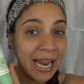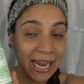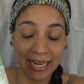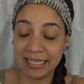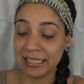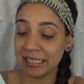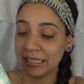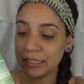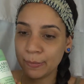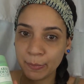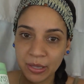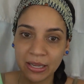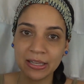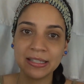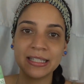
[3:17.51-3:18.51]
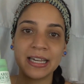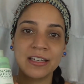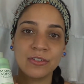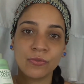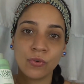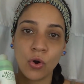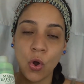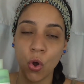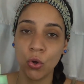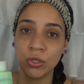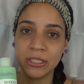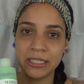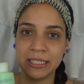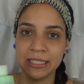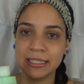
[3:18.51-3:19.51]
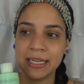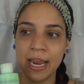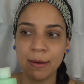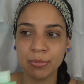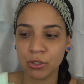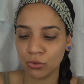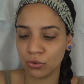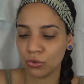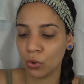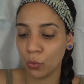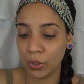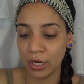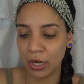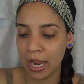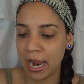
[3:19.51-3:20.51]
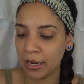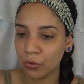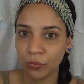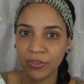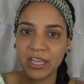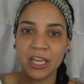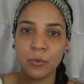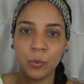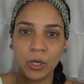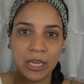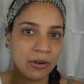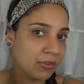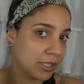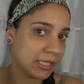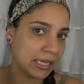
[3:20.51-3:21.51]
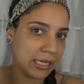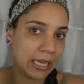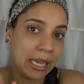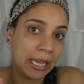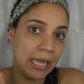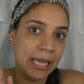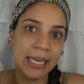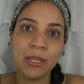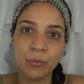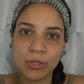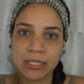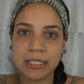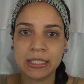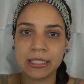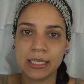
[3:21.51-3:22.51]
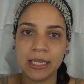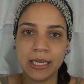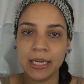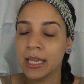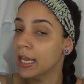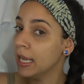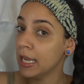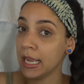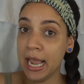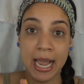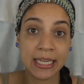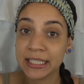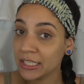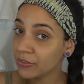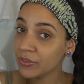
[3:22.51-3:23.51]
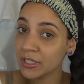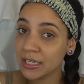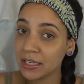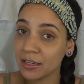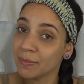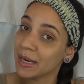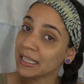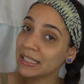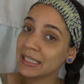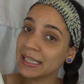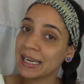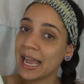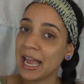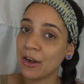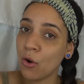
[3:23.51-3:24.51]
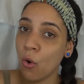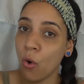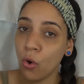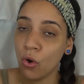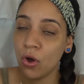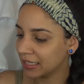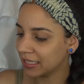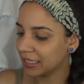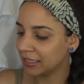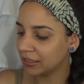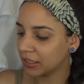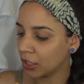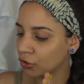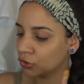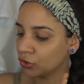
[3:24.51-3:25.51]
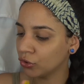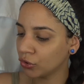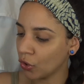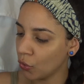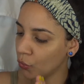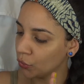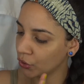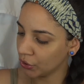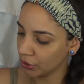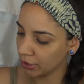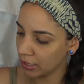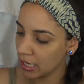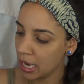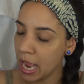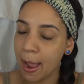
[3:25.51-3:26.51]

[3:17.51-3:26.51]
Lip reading: And it's a plus that it's for all skin types, so I don't think it would irritate anyone's skin. It hasn't irritated my skin at all. This is so good.